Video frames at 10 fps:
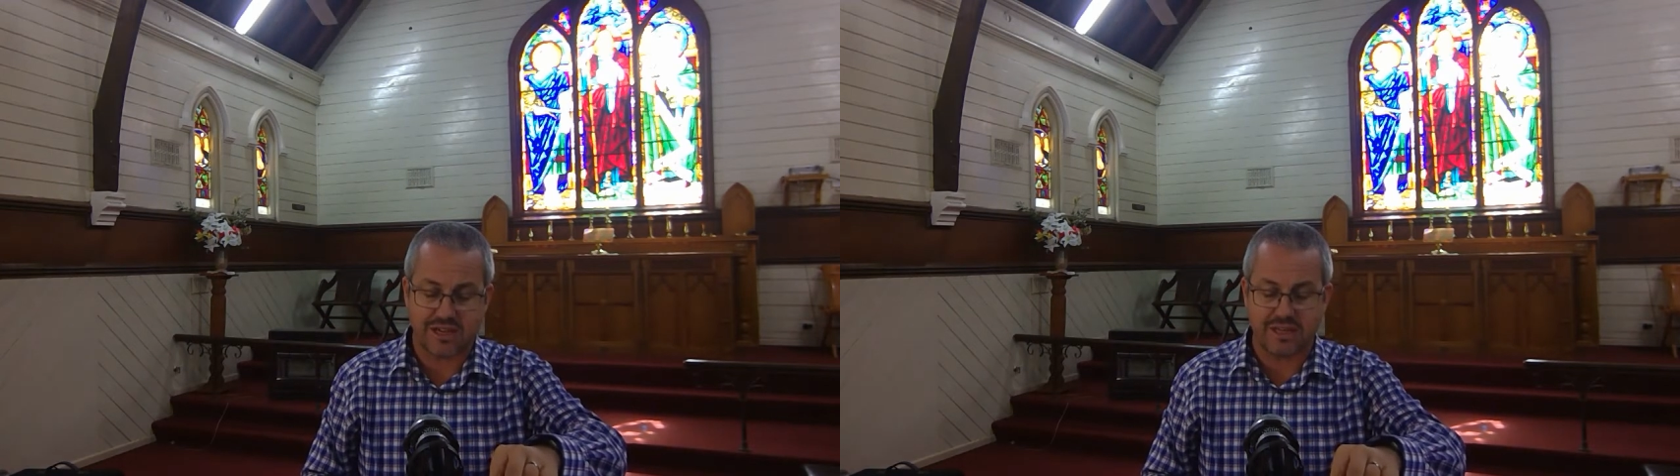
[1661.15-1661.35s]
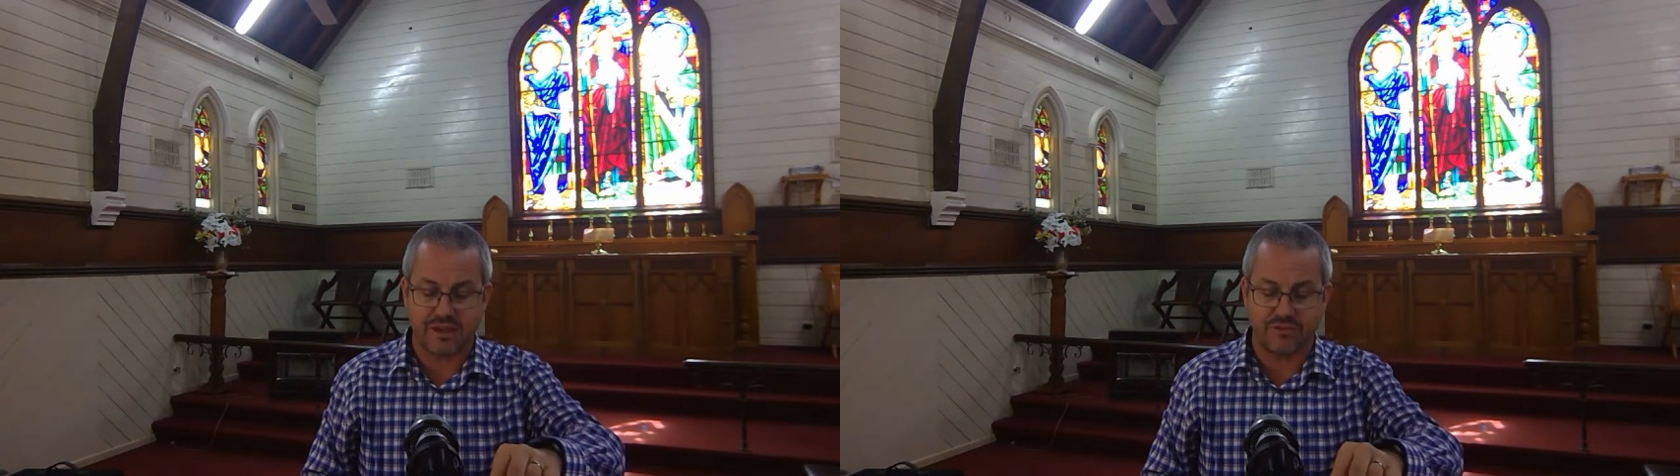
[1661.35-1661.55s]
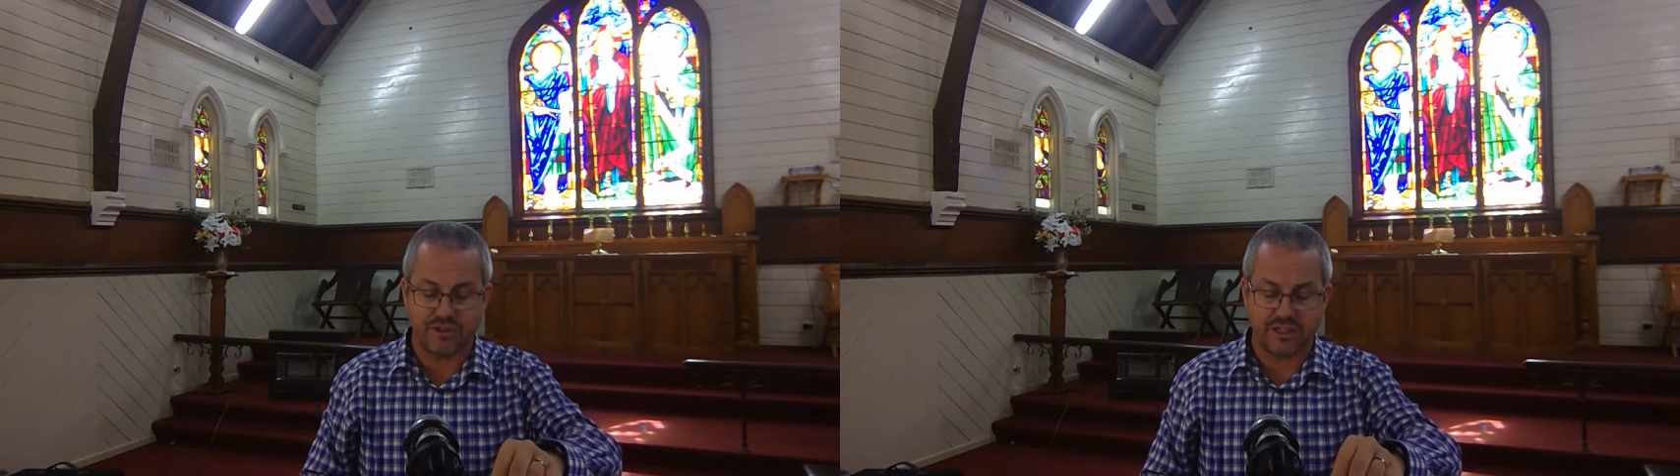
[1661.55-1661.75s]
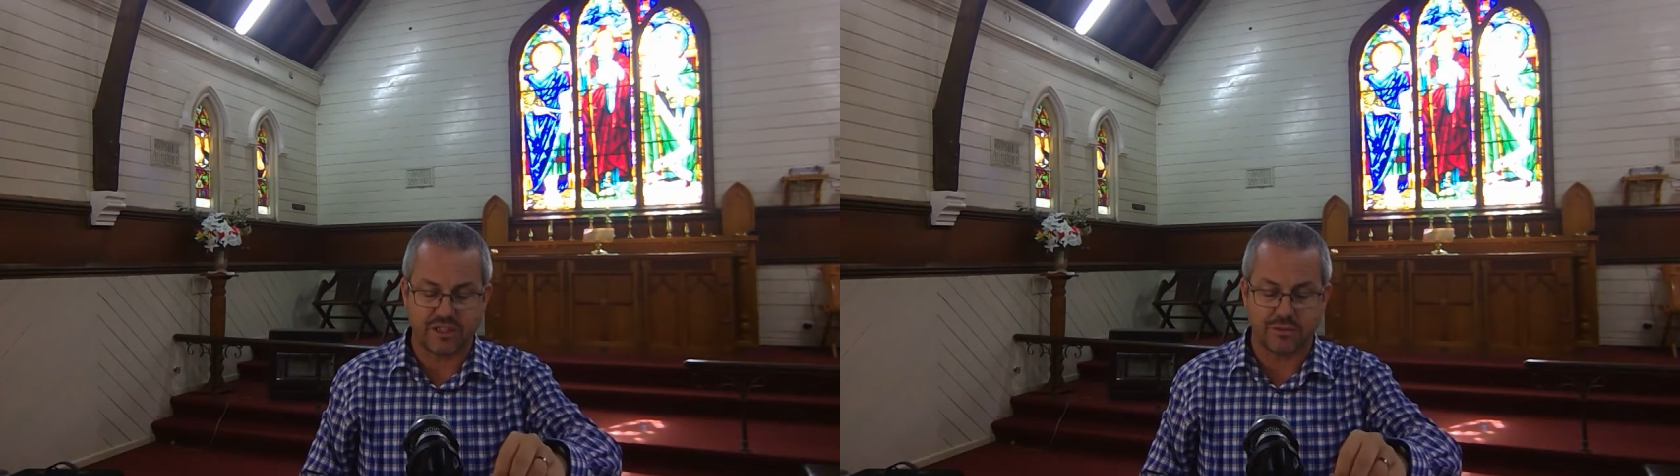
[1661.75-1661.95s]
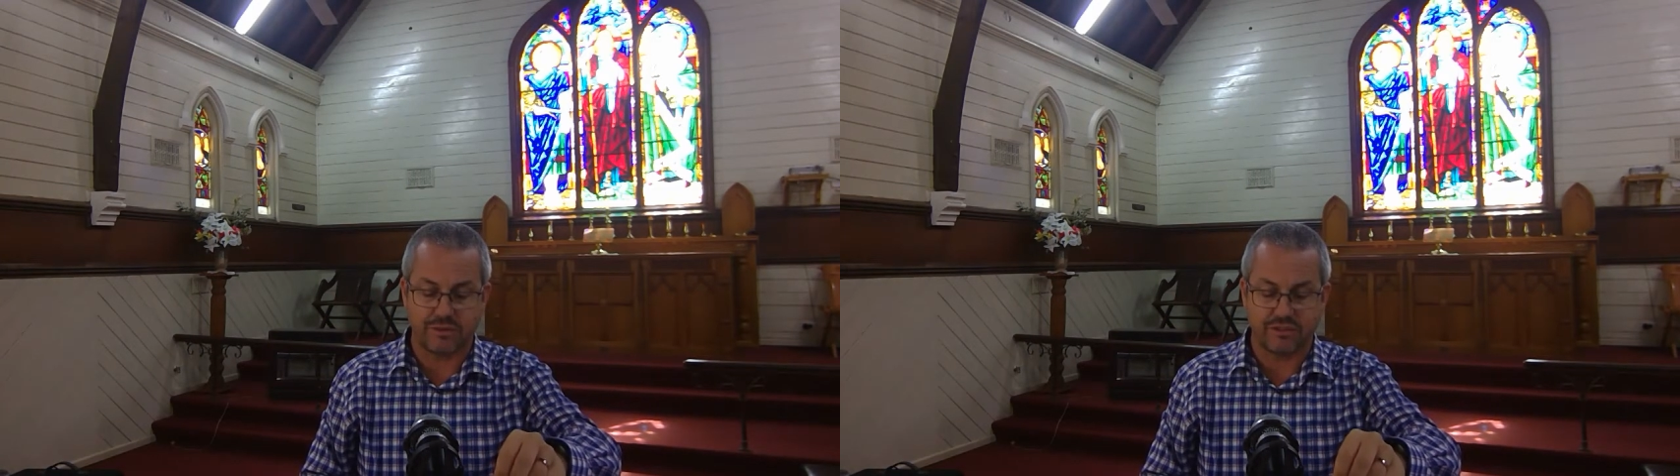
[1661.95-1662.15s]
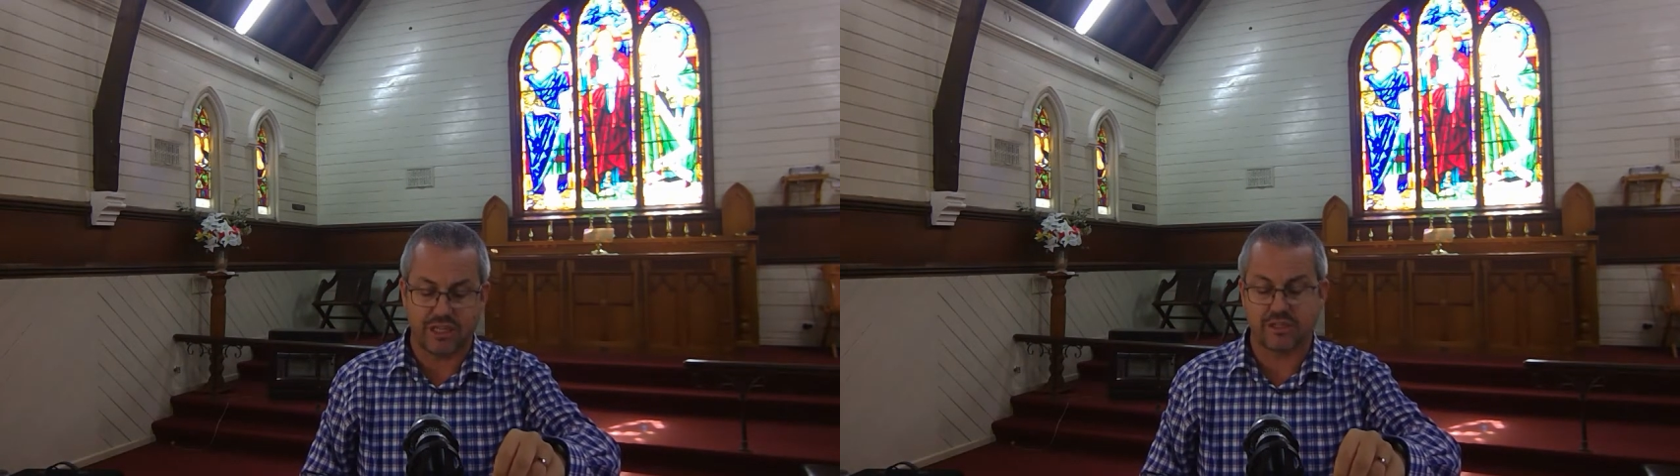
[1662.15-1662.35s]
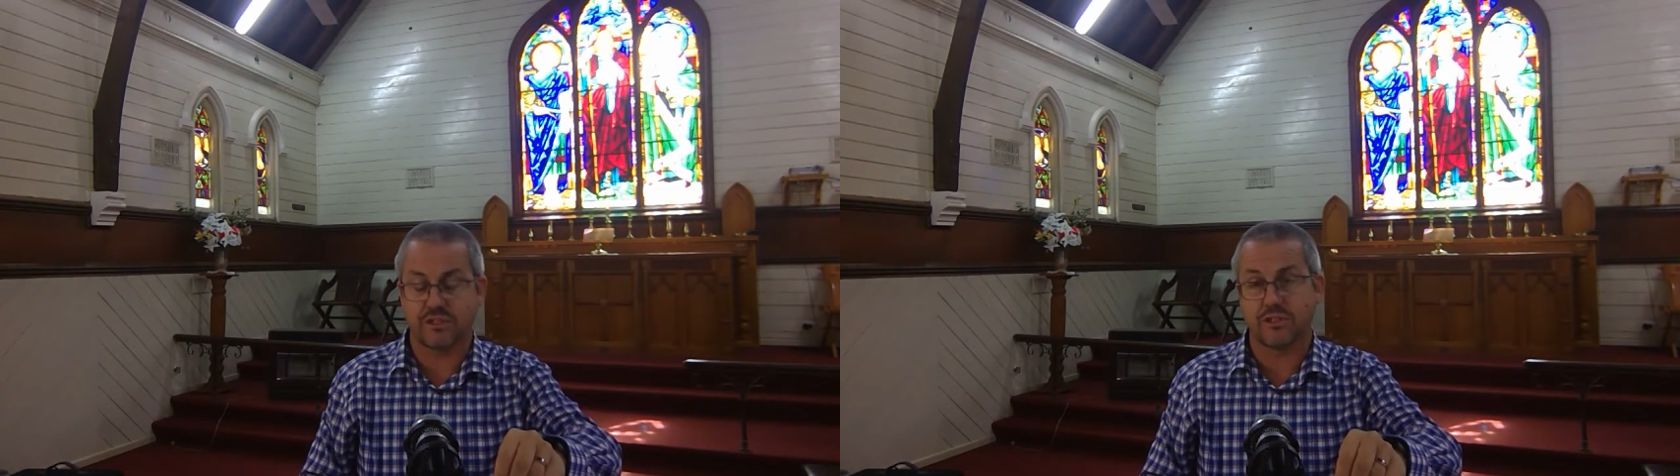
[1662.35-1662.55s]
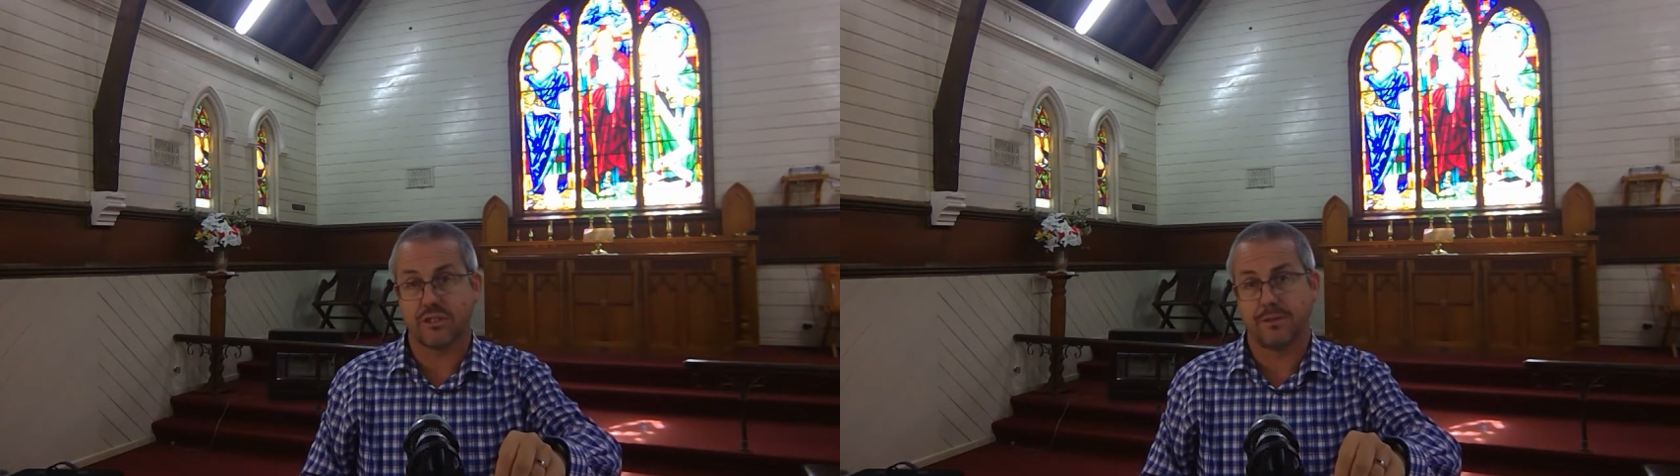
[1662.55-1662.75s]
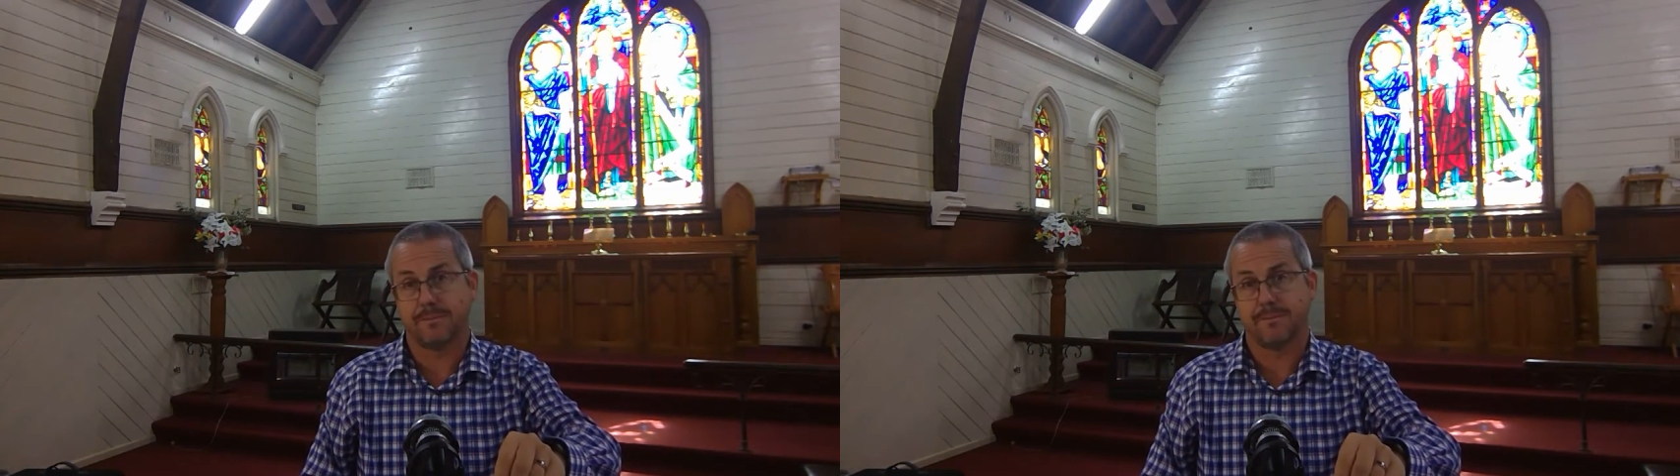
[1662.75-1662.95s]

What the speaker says: and the effects that we've just seen.